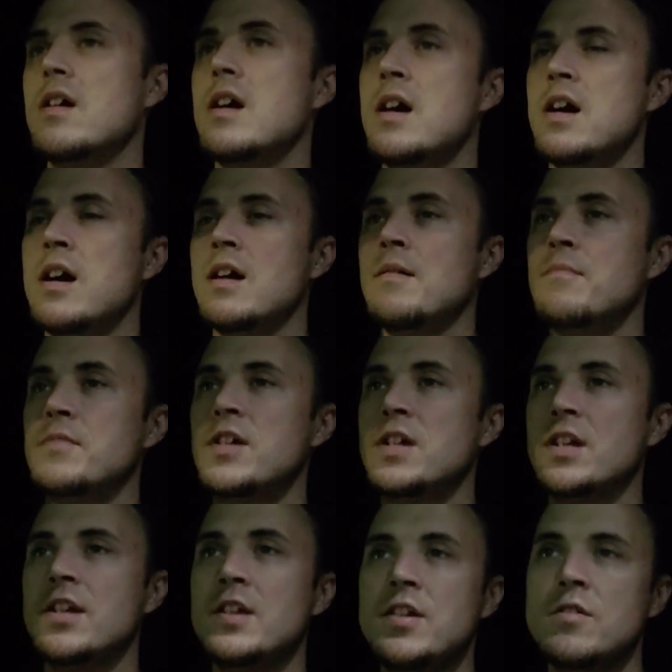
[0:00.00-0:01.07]
I'm
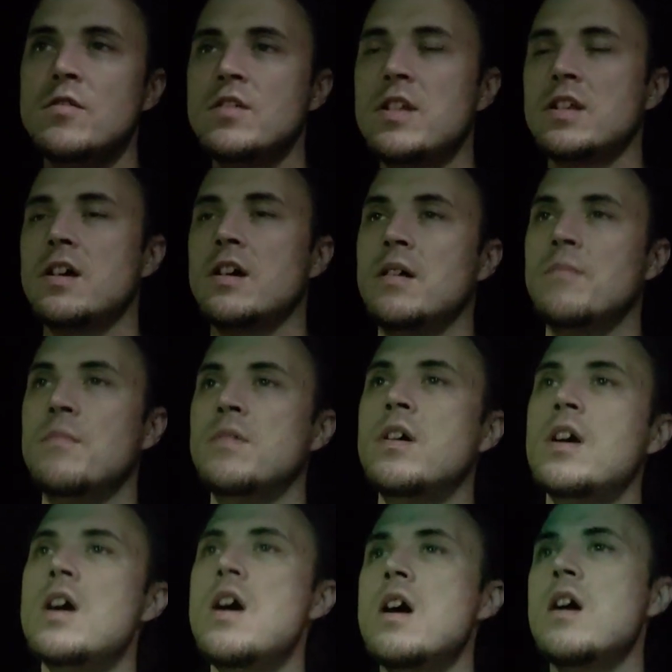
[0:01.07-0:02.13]
gonna do
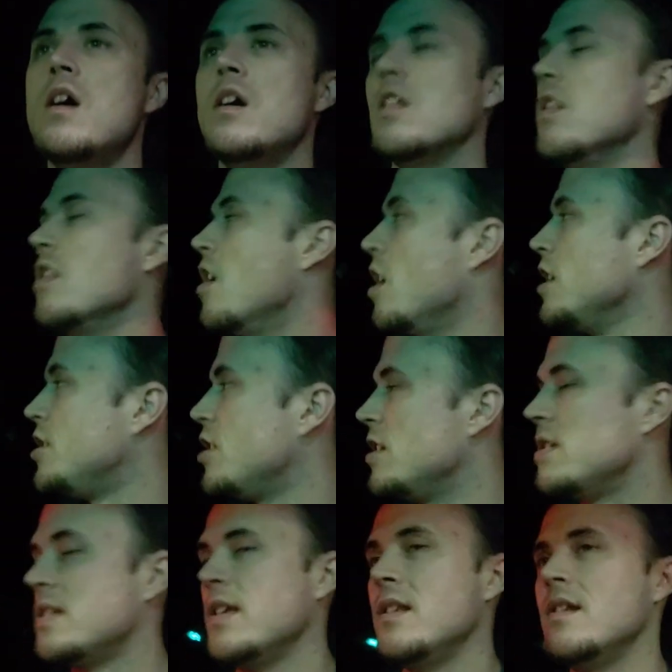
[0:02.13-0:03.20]
some
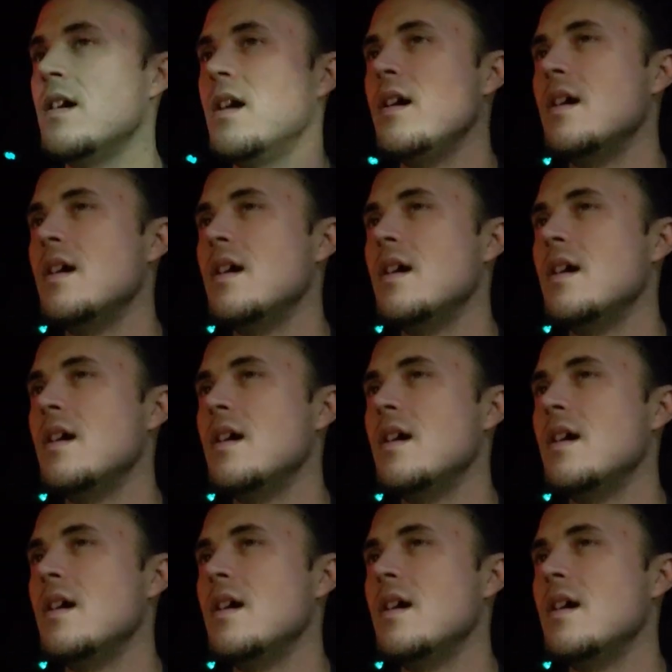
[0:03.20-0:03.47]
launches, and